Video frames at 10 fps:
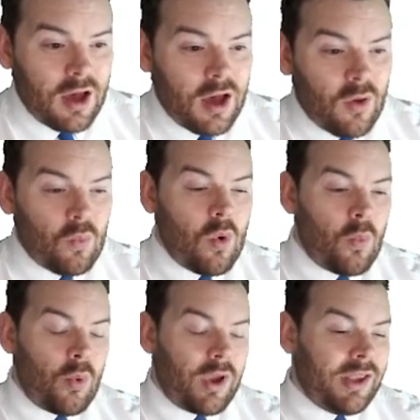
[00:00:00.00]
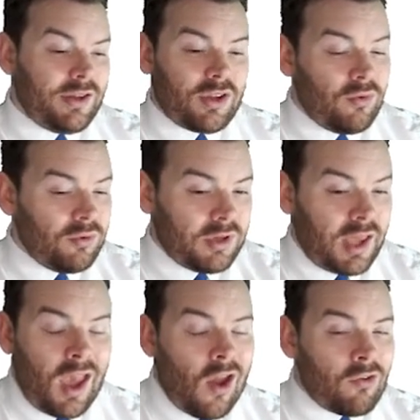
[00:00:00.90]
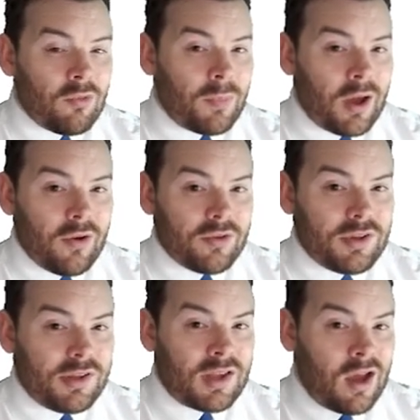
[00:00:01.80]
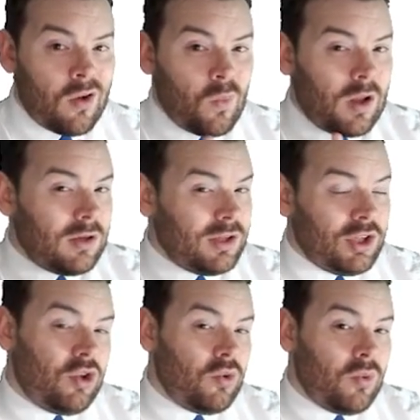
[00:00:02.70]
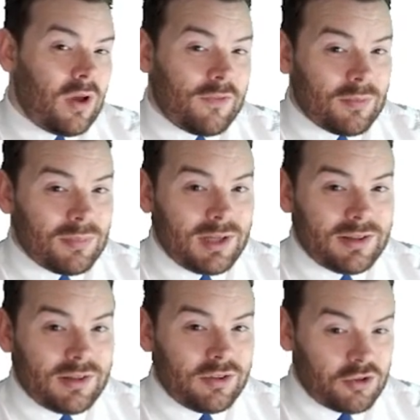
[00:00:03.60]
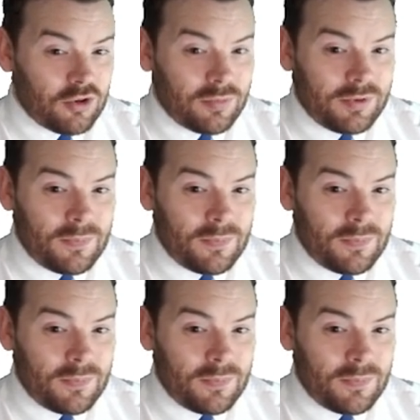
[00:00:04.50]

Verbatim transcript: And uh, what we don't care about is how well you have completed your job.